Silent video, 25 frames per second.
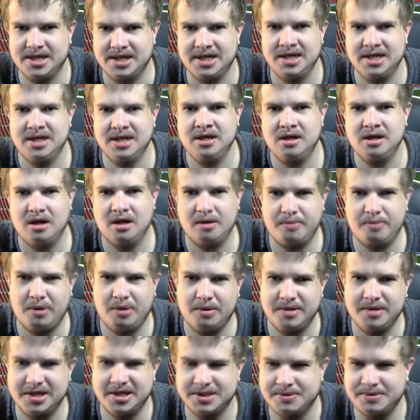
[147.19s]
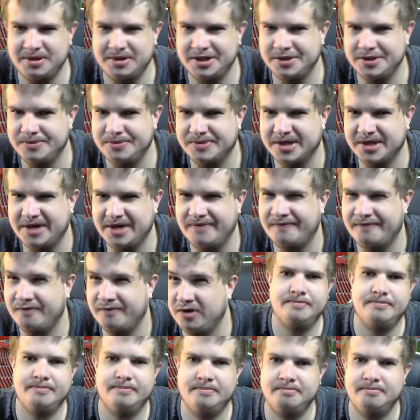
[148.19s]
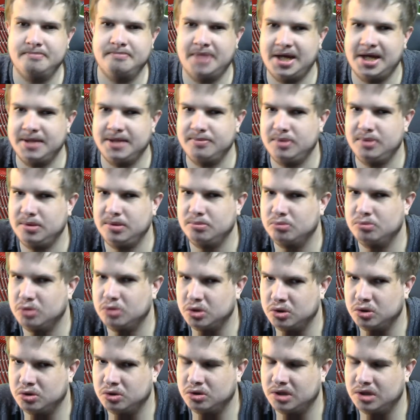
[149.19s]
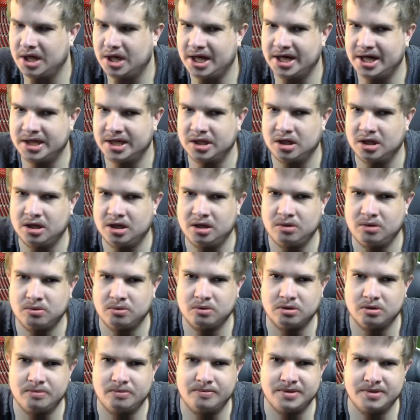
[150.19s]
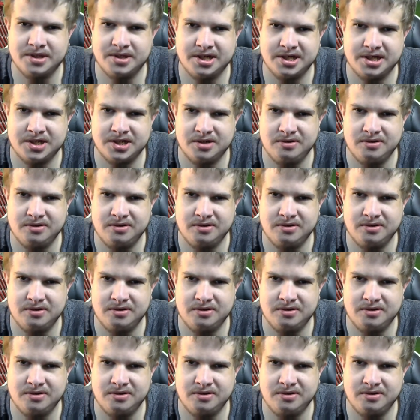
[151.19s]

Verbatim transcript: I probably expect them to get three points, maybe more, out of the whole competition.